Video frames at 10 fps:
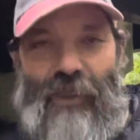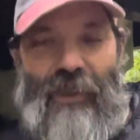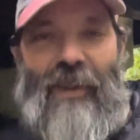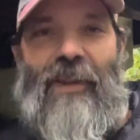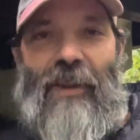
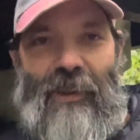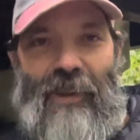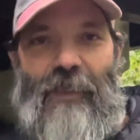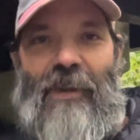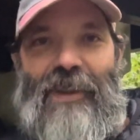Chris. I really
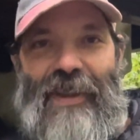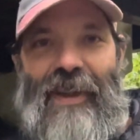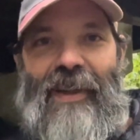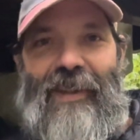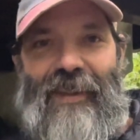
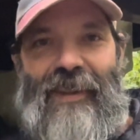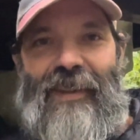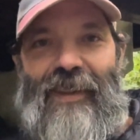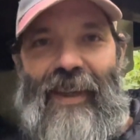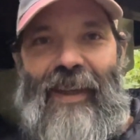appreciate it,
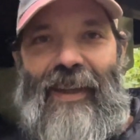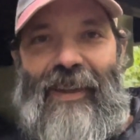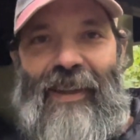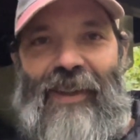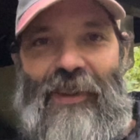
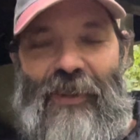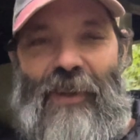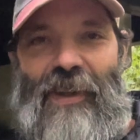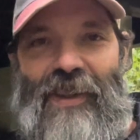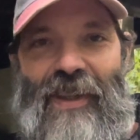and I look
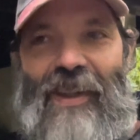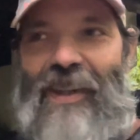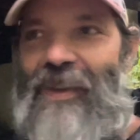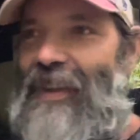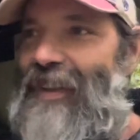forward to seeing
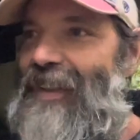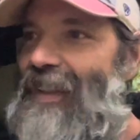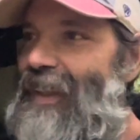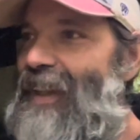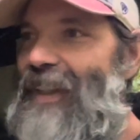you. And
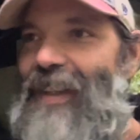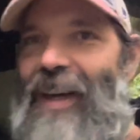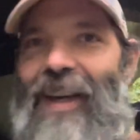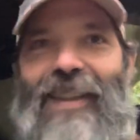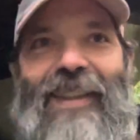
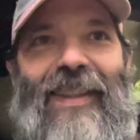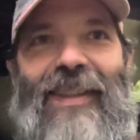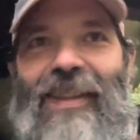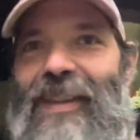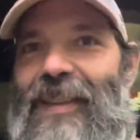gosh,
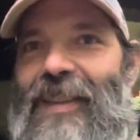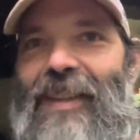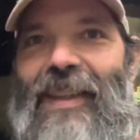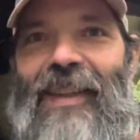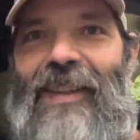just
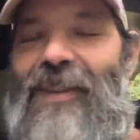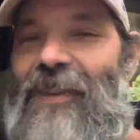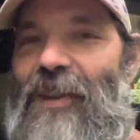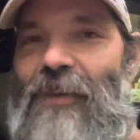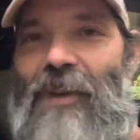a little
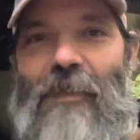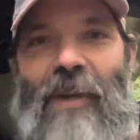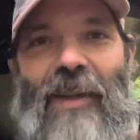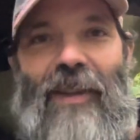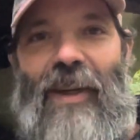over a
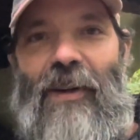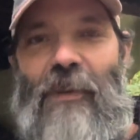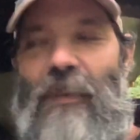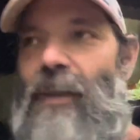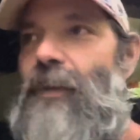month, I
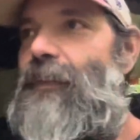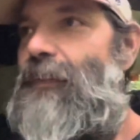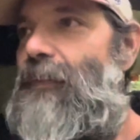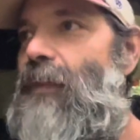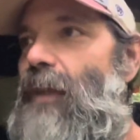hope.
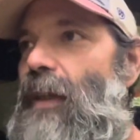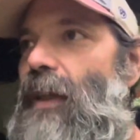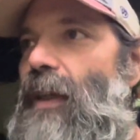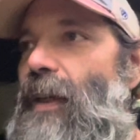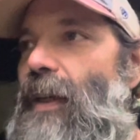
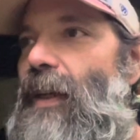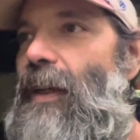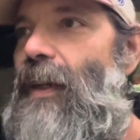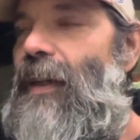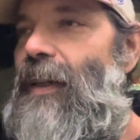
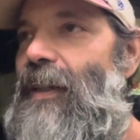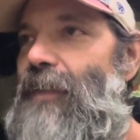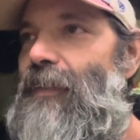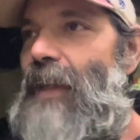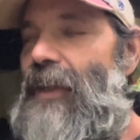
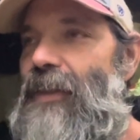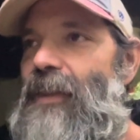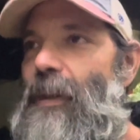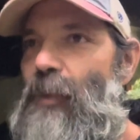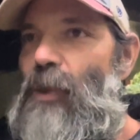
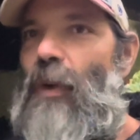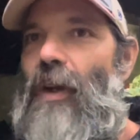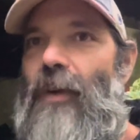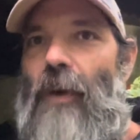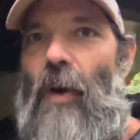I'm sort
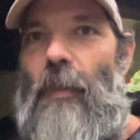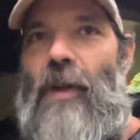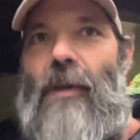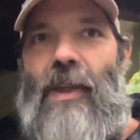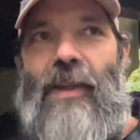of hoping
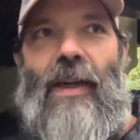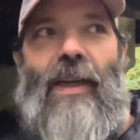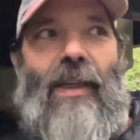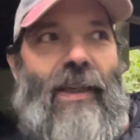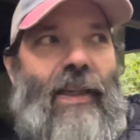to be
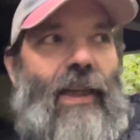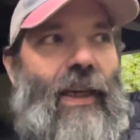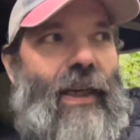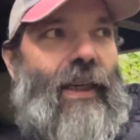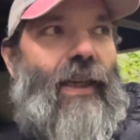done
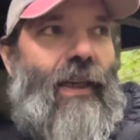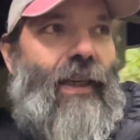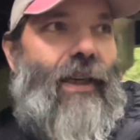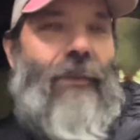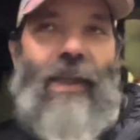
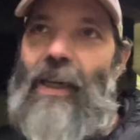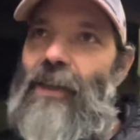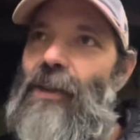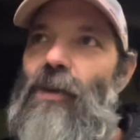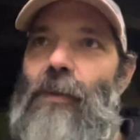
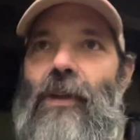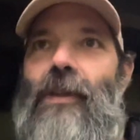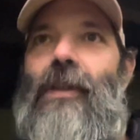mid-October,